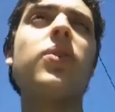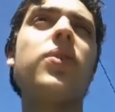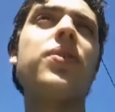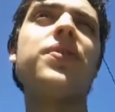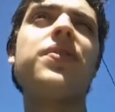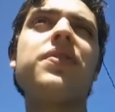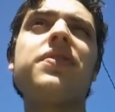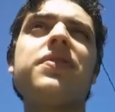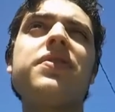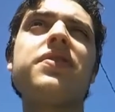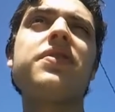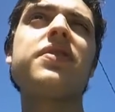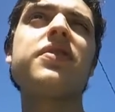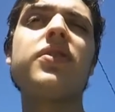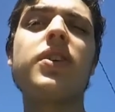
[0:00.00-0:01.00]
old.
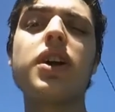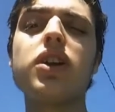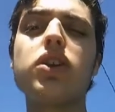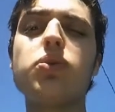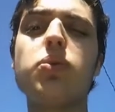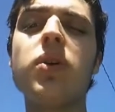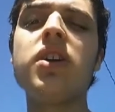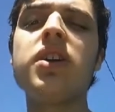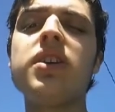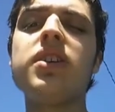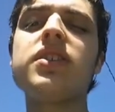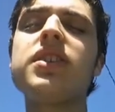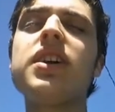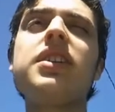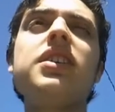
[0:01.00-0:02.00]
Fucking
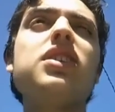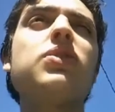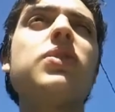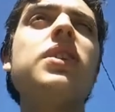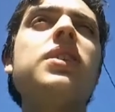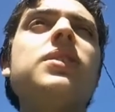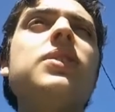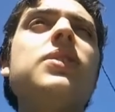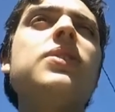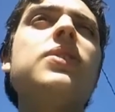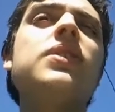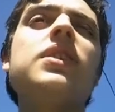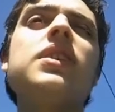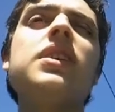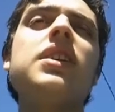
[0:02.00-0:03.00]
20s. 1922.
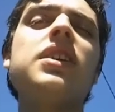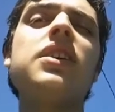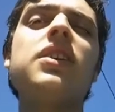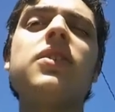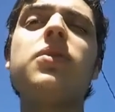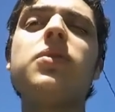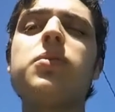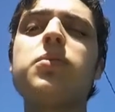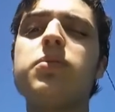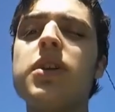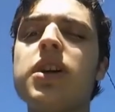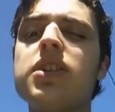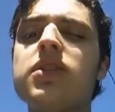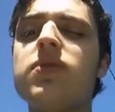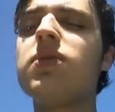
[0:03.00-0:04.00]

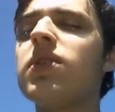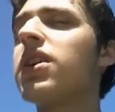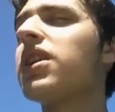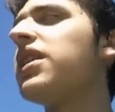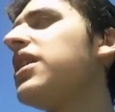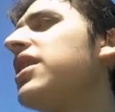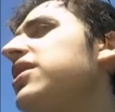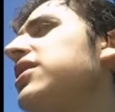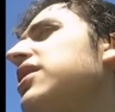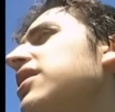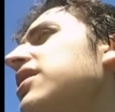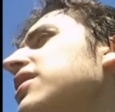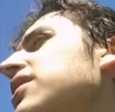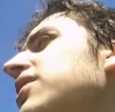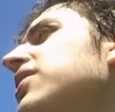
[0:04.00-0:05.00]
That's fucking ancient,